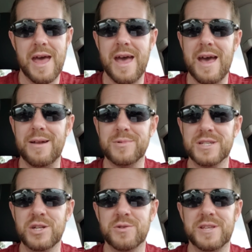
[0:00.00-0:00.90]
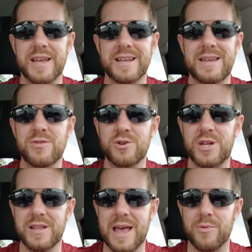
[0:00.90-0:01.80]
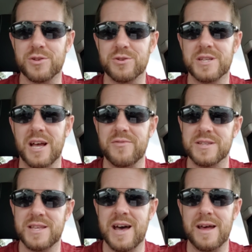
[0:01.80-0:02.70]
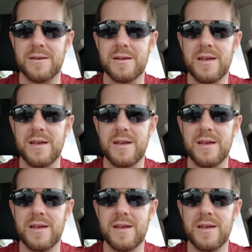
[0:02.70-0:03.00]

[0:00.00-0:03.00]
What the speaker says: And what's interesting is even though she labels herself as that,